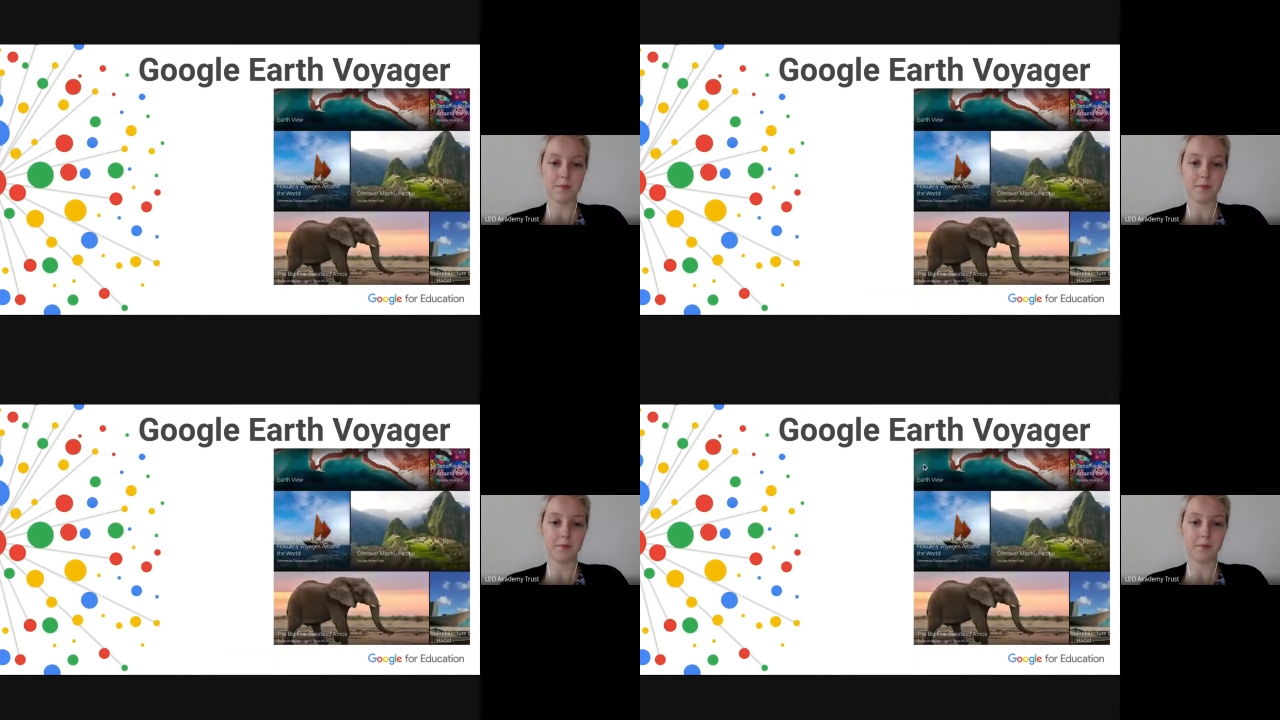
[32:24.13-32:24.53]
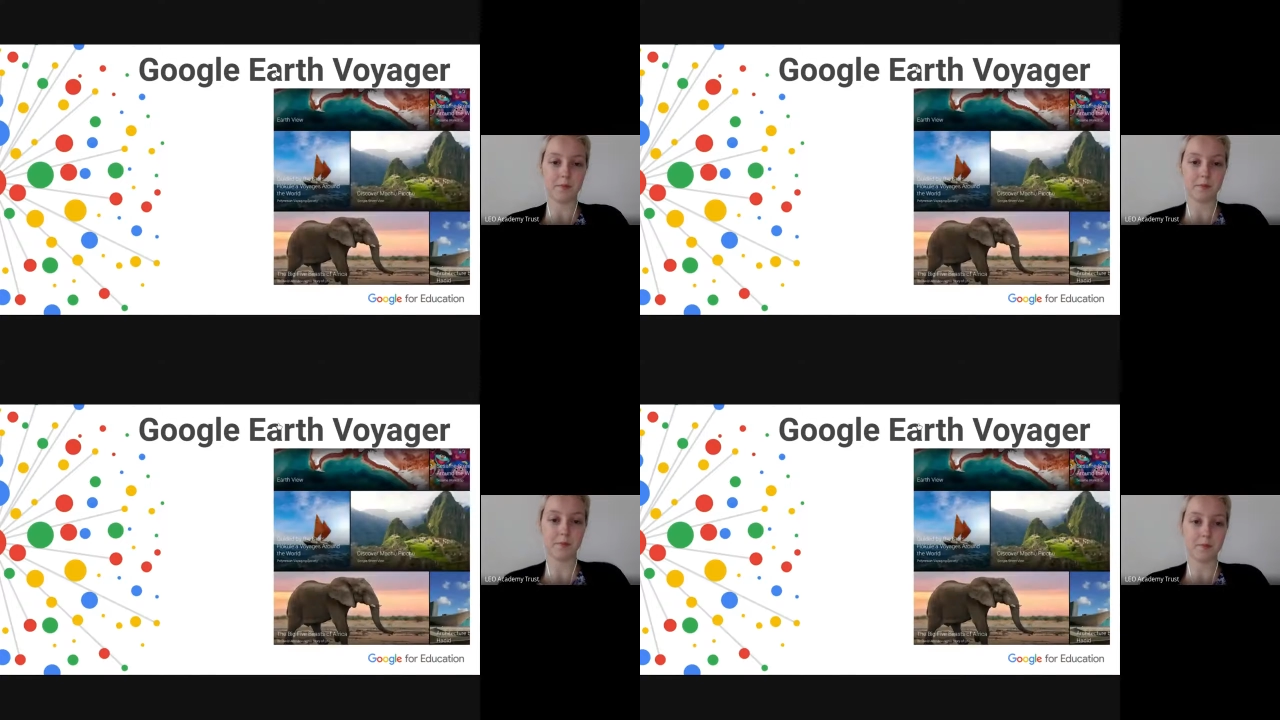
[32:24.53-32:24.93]

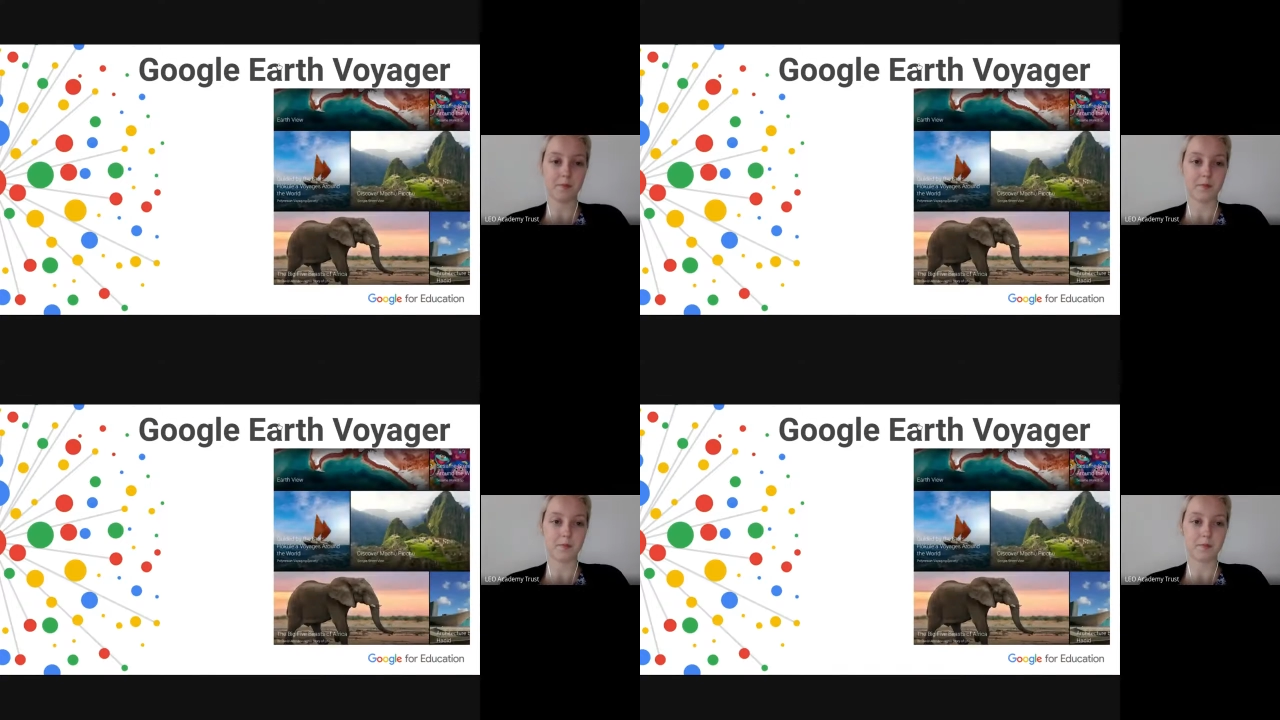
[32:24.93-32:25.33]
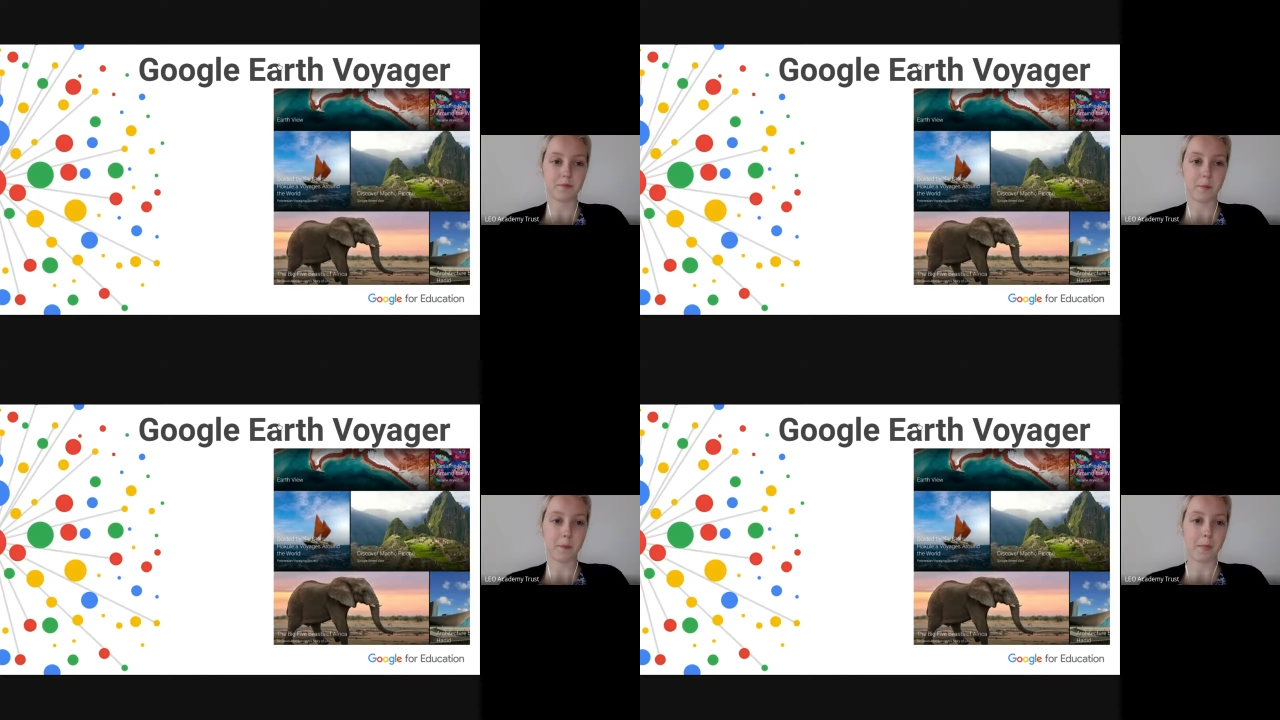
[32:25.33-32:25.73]

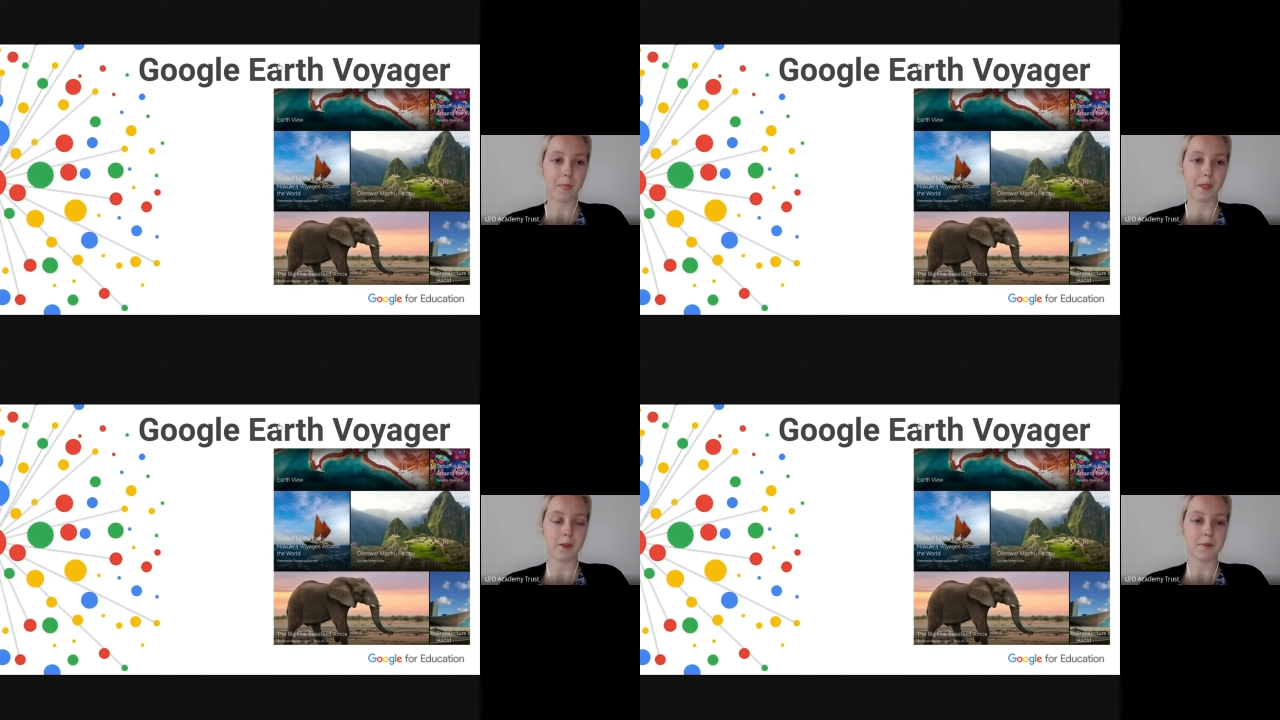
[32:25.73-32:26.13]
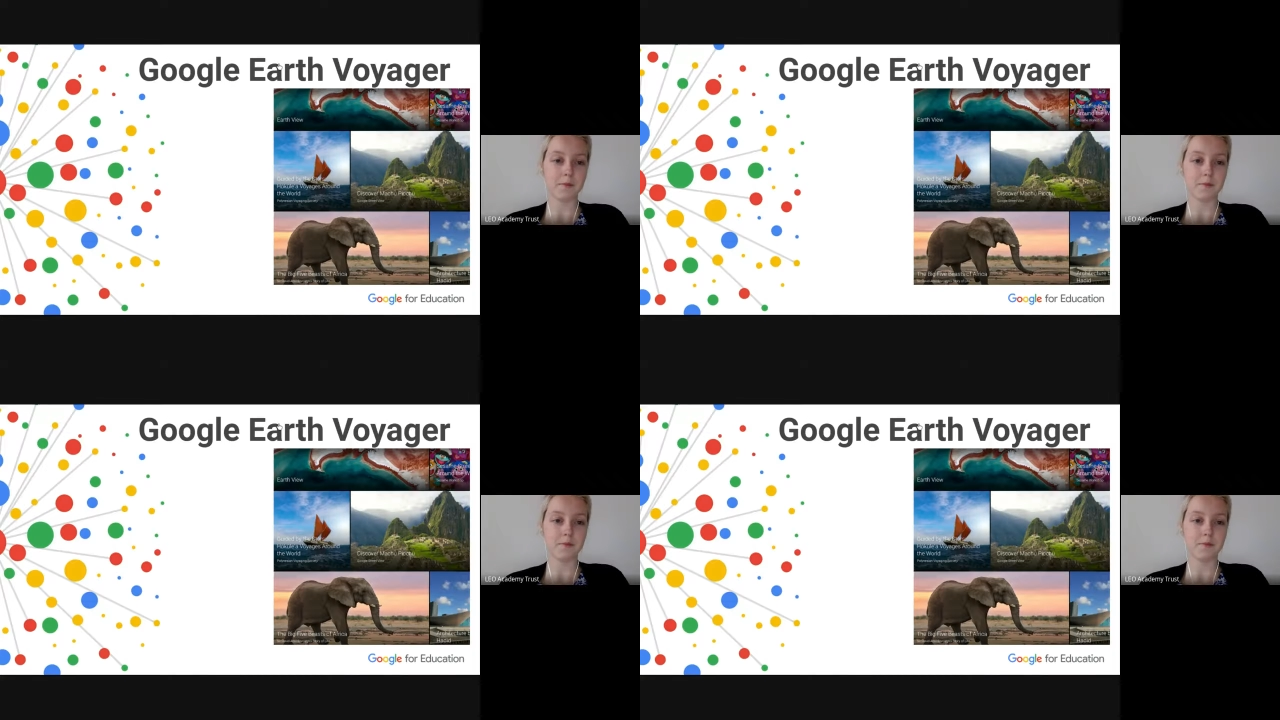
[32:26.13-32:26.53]

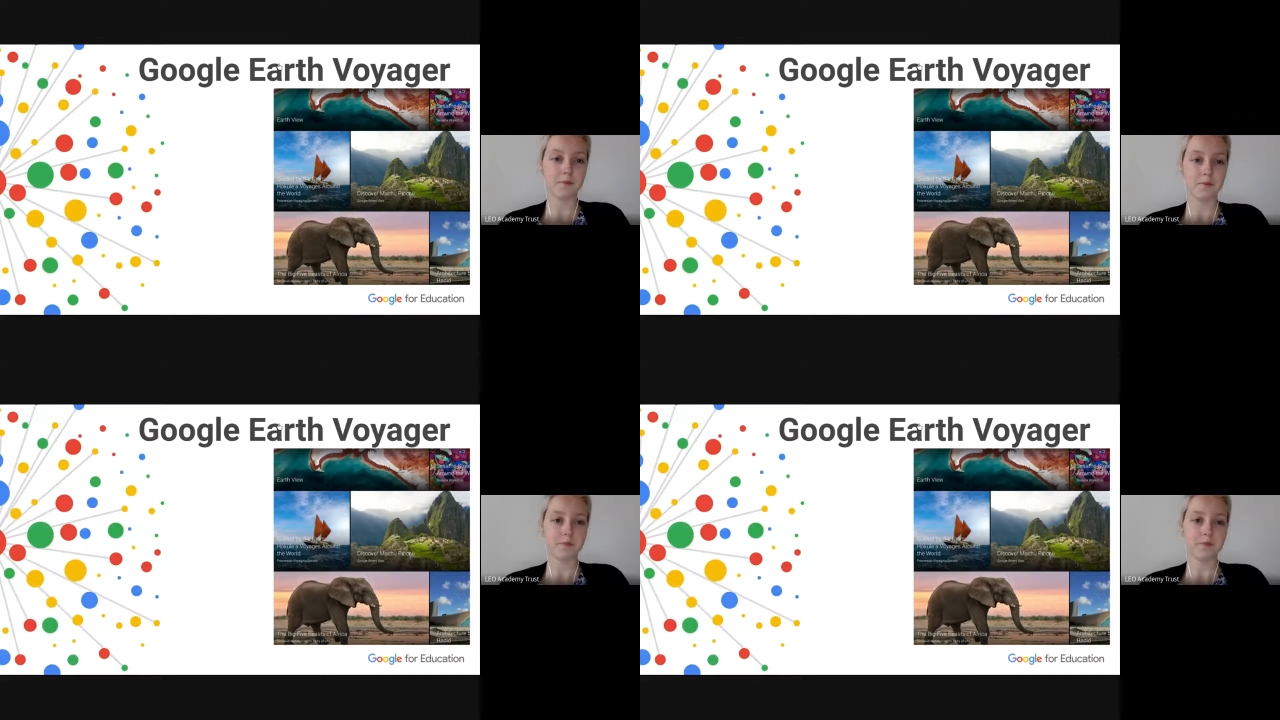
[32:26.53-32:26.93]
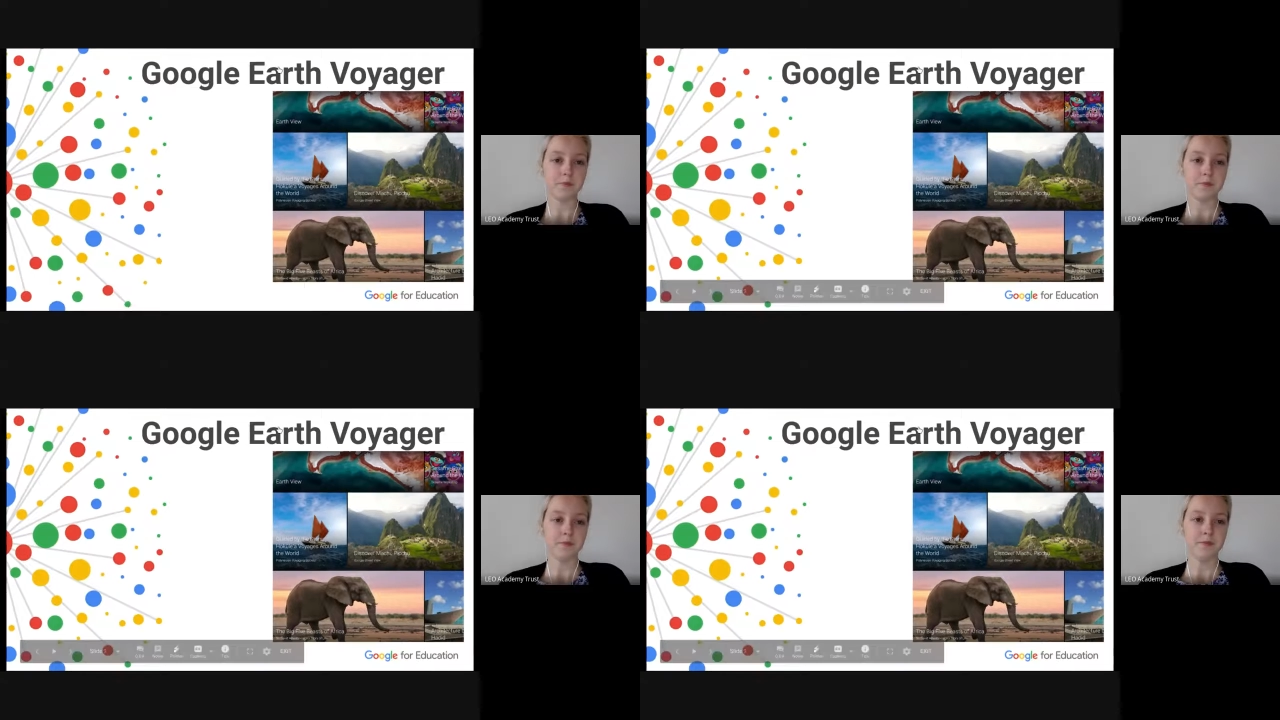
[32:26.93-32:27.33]
Nothing is said.